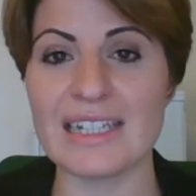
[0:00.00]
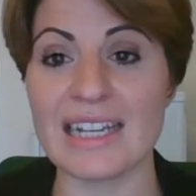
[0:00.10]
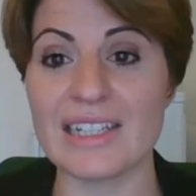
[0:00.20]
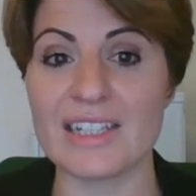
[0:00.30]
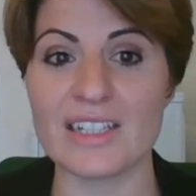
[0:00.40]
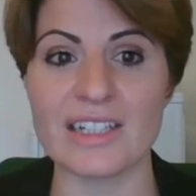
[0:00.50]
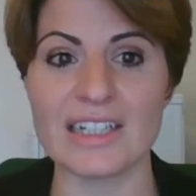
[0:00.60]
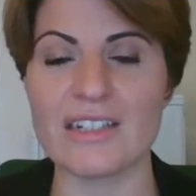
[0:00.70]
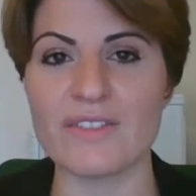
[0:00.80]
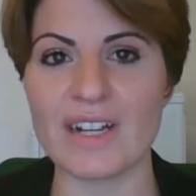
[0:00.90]
had to
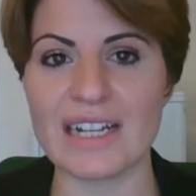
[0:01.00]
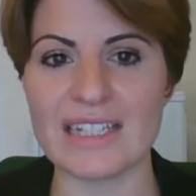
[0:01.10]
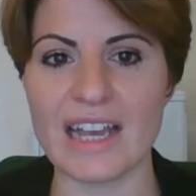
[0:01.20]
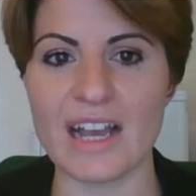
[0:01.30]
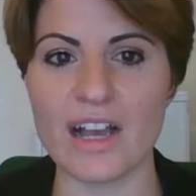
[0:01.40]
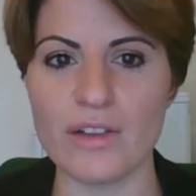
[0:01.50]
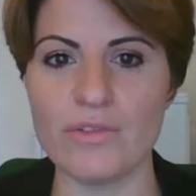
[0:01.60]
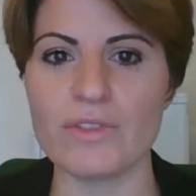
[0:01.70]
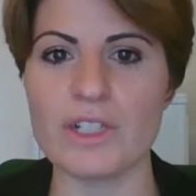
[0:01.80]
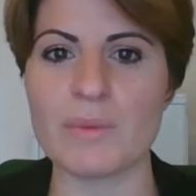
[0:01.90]
suddenly devise their
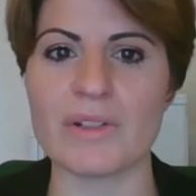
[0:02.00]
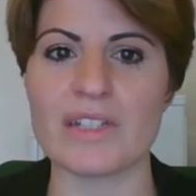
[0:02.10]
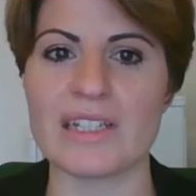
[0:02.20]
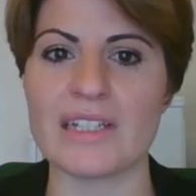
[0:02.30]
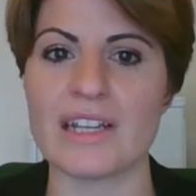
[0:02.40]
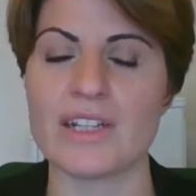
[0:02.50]
own responses